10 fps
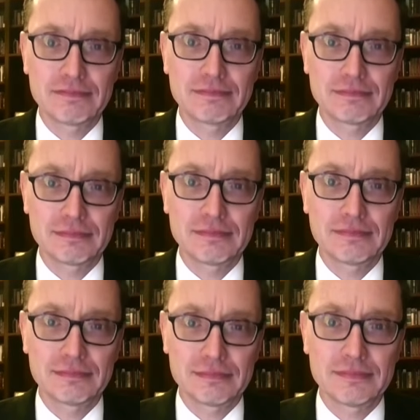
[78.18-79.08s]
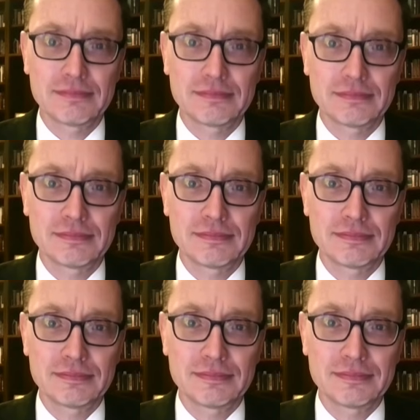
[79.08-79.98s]

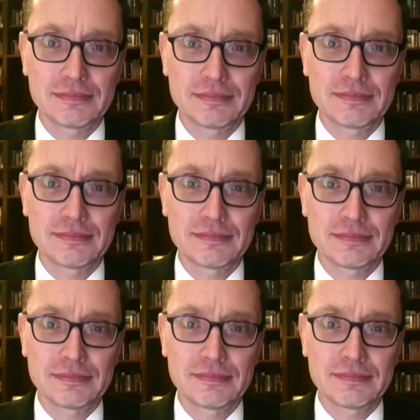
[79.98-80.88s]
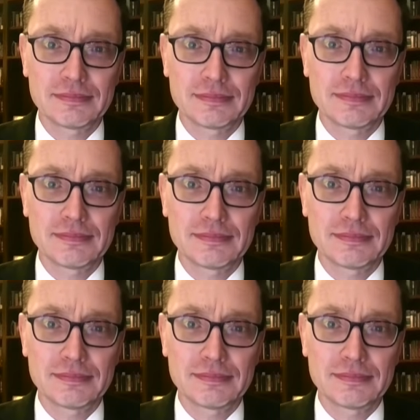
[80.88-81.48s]
(silent)